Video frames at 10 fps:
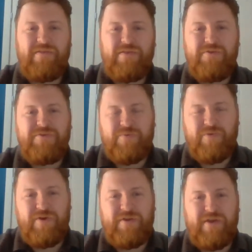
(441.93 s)
loose
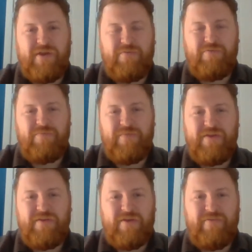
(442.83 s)
wording would
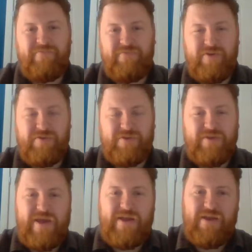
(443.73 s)
mean that
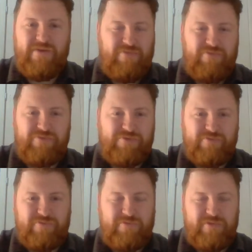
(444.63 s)
virtually any
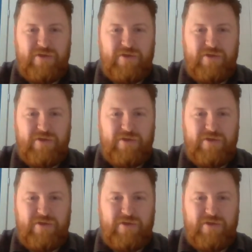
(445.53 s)
agricultural